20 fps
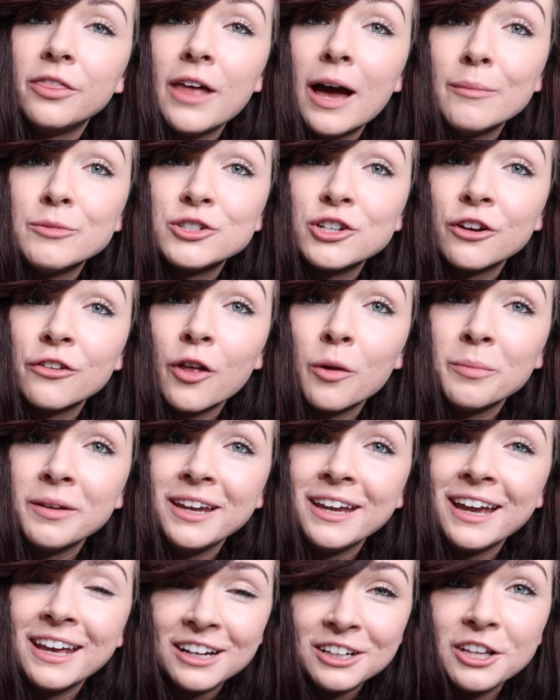I'm sure they'll
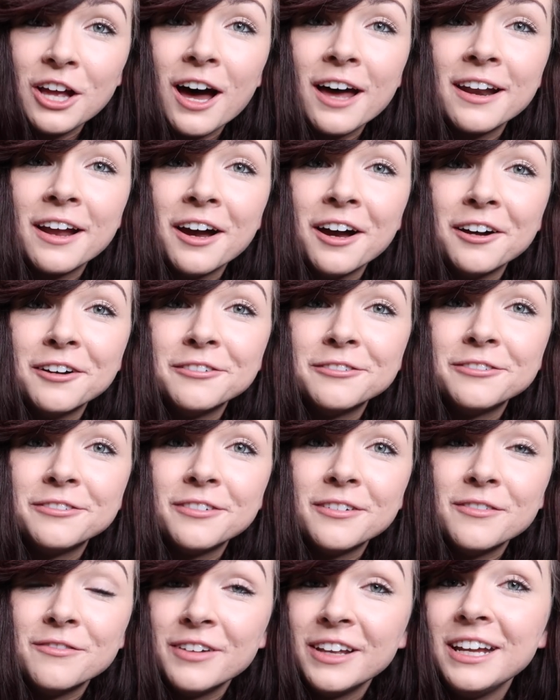be in a lot of
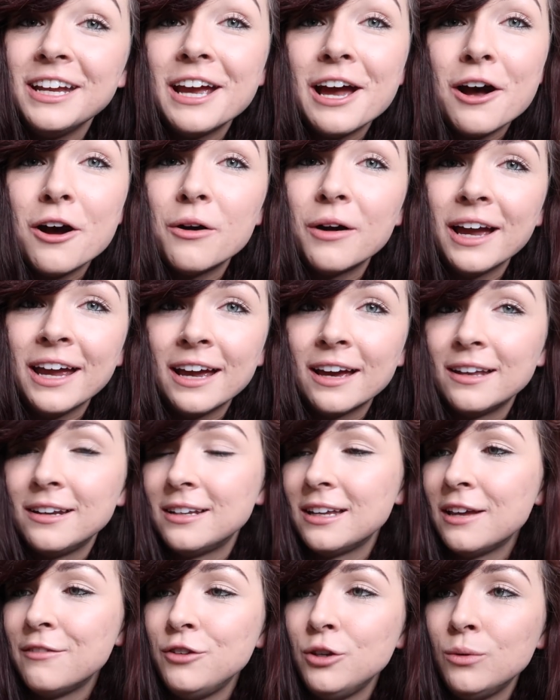video,
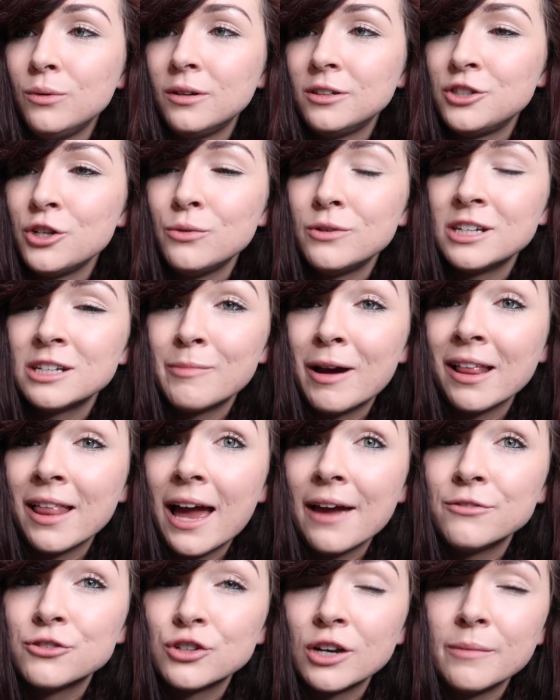and if you tune into my
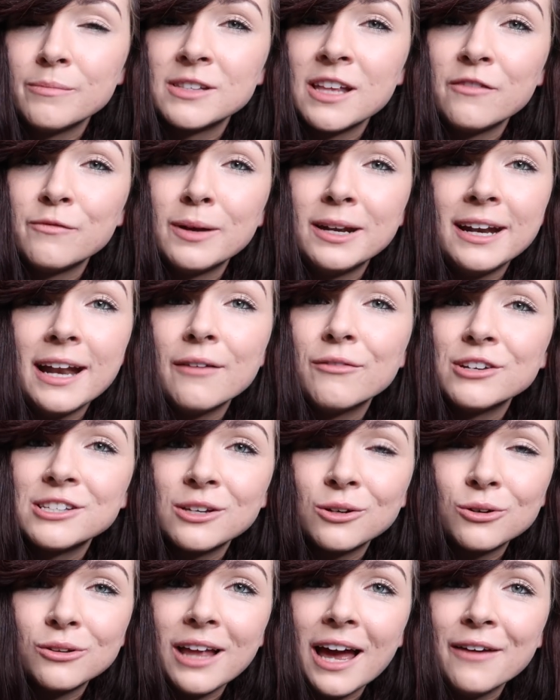live streams, they've been in every
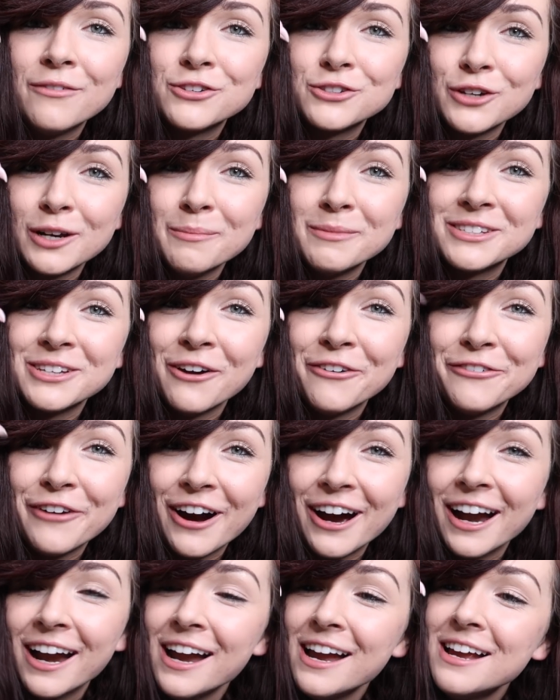single live stream so
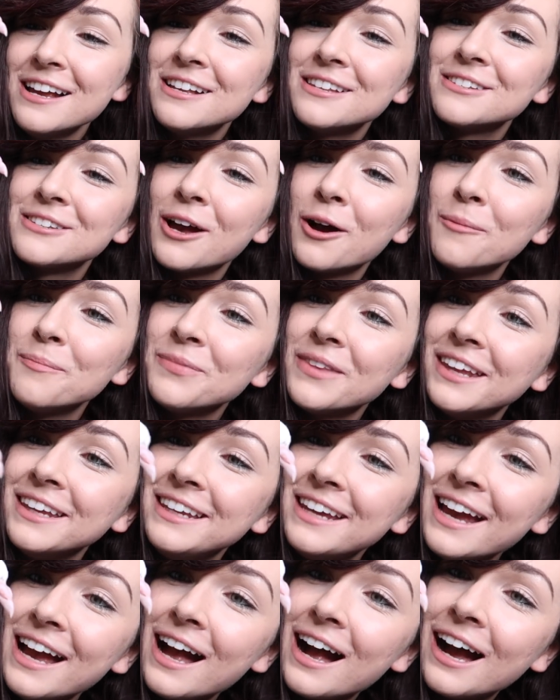far. So
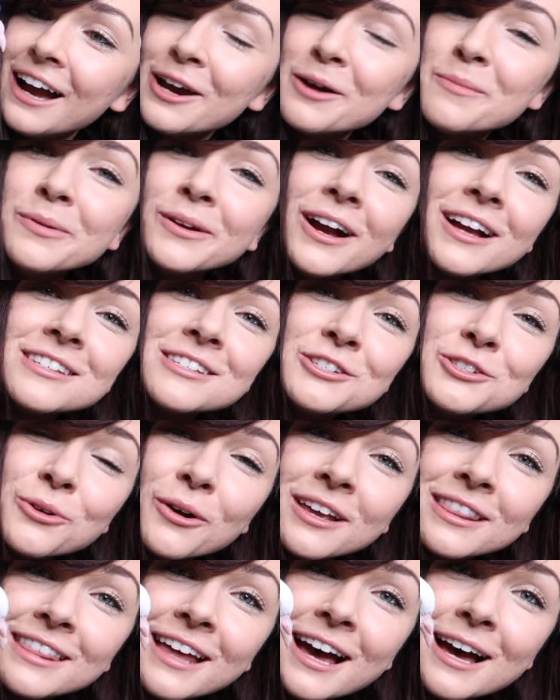yeah, I hope you guys
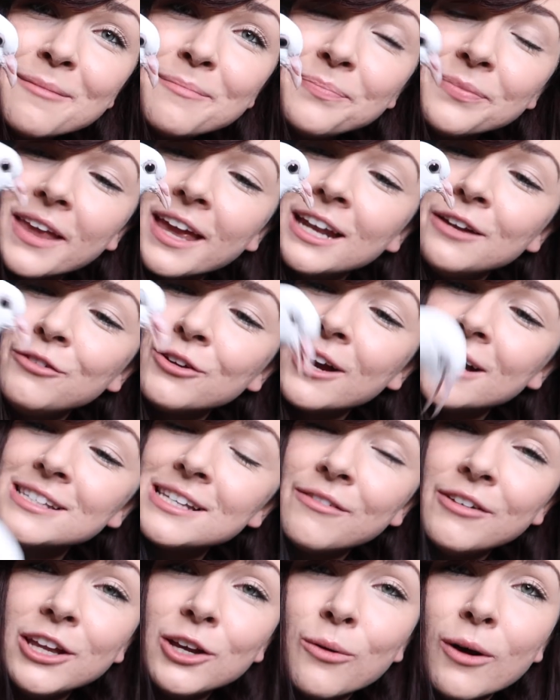enjoyed them, and if you guys
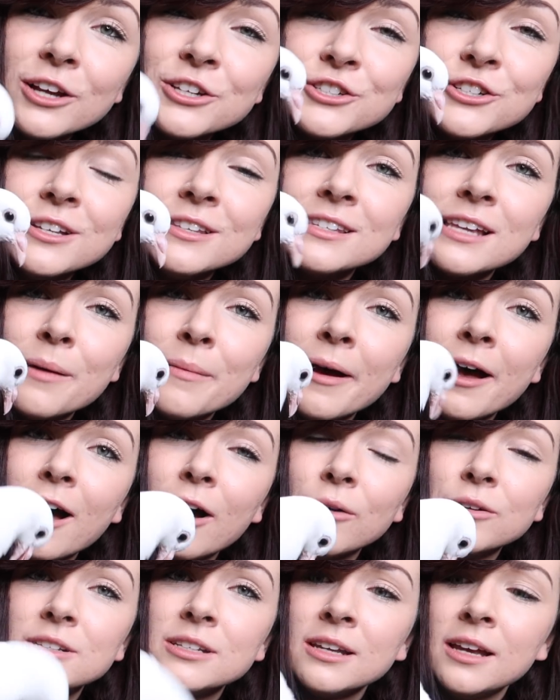have any questions
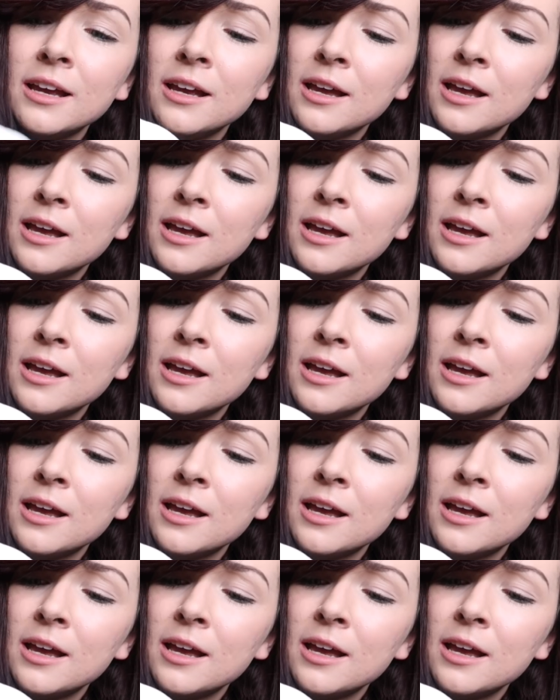about